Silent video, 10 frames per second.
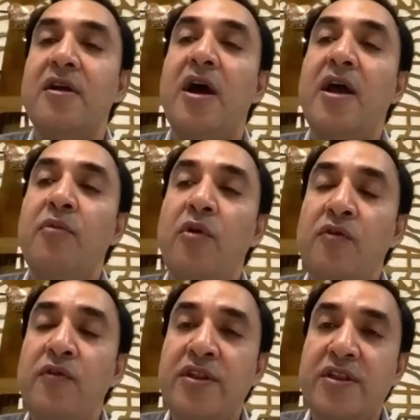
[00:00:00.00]
I've
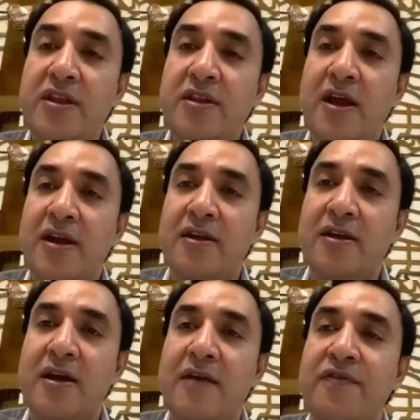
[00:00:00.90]

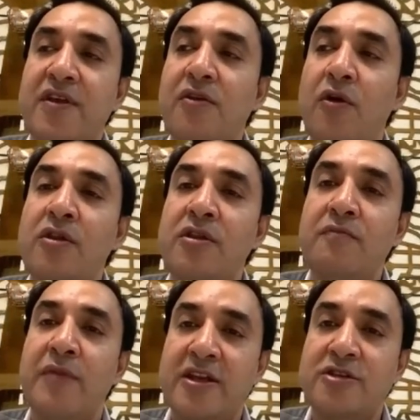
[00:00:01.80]
seen all the
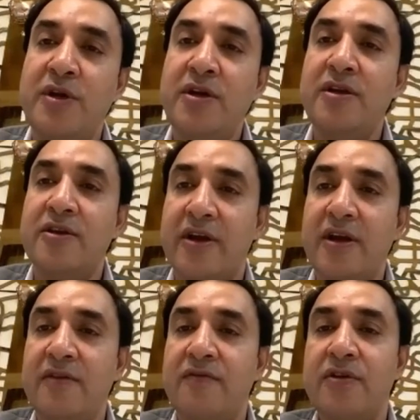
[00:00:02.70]
management in,
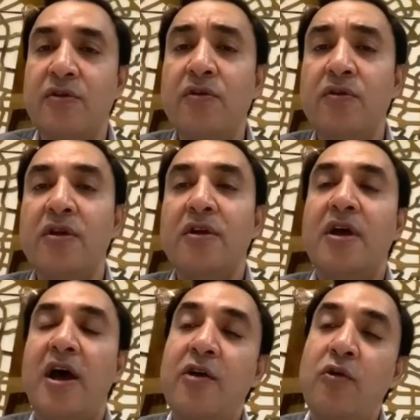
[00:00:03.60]
you know,
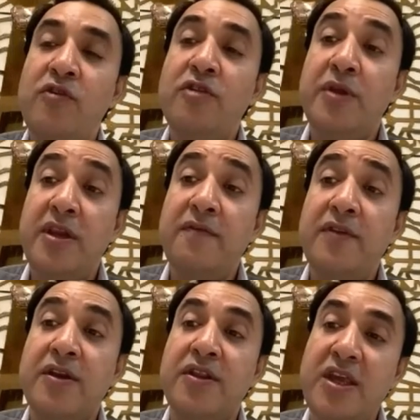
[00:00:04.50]
I always believe
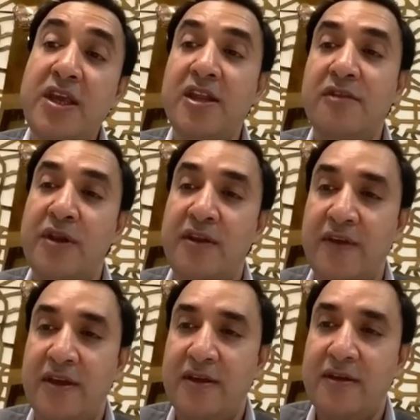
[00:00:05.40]
that seeing is
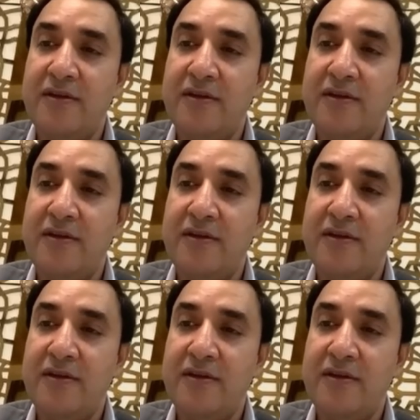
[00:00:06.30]
believing.